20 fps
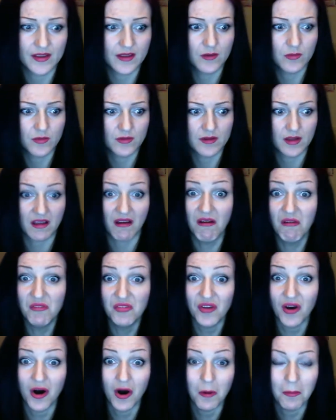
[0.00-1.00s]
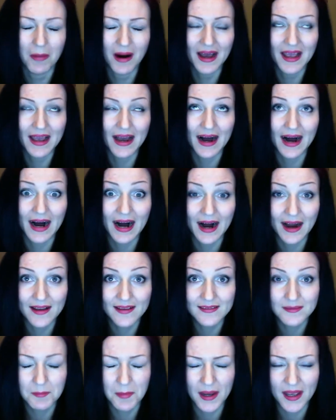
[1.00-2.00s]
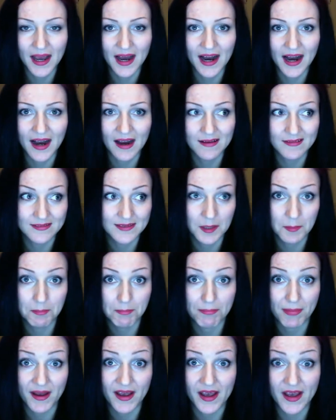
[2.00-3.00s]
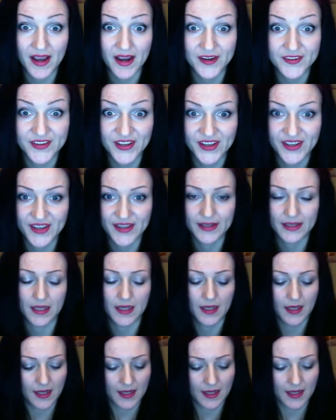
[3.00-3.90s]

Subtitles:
And it was like, oh no, my eyes, they're burning.